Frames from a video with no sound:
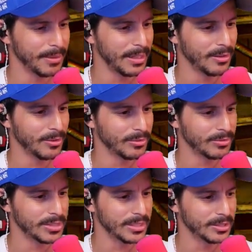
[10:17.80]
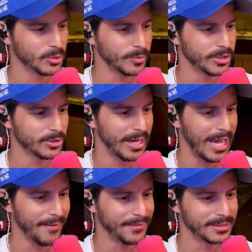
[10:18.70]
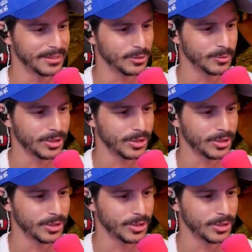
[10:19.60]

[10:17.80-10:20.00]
I don't see a switch, or I haven't seen a switch